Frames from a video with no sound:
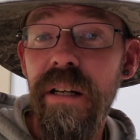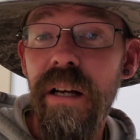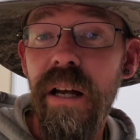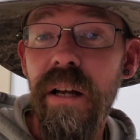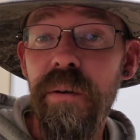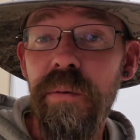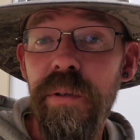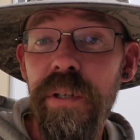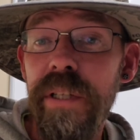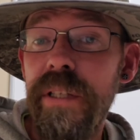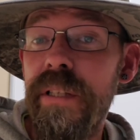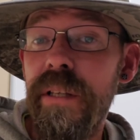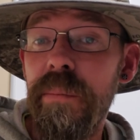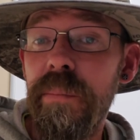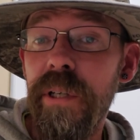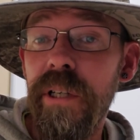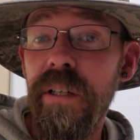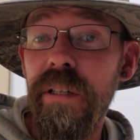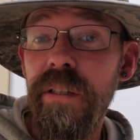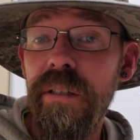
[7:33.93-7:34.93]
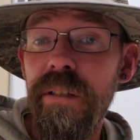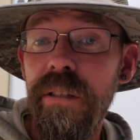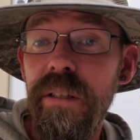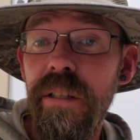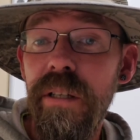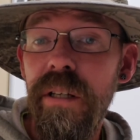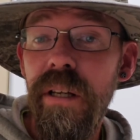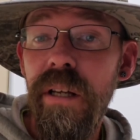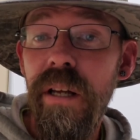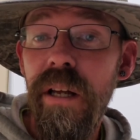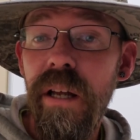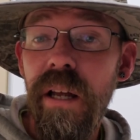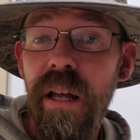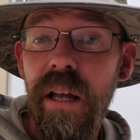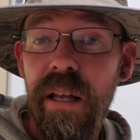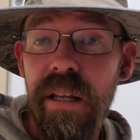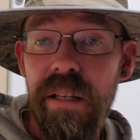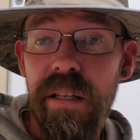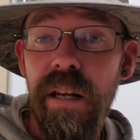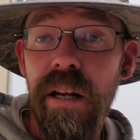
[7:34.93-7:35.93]
I read them all,
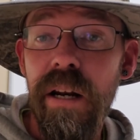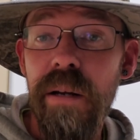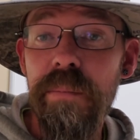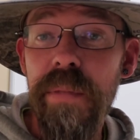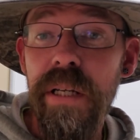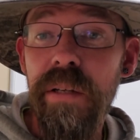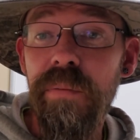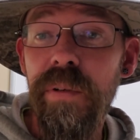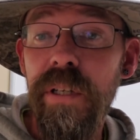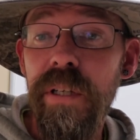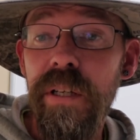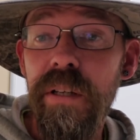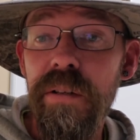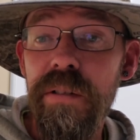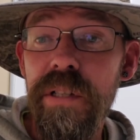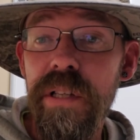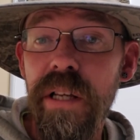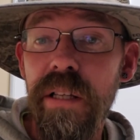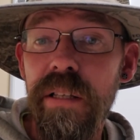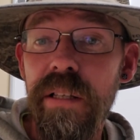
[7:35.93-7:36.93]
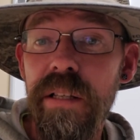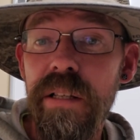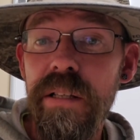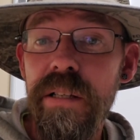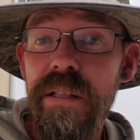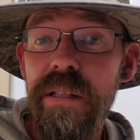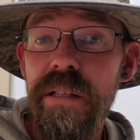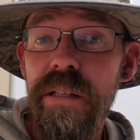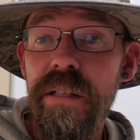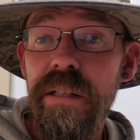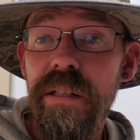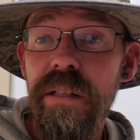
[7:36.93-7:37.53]
and I make videos like this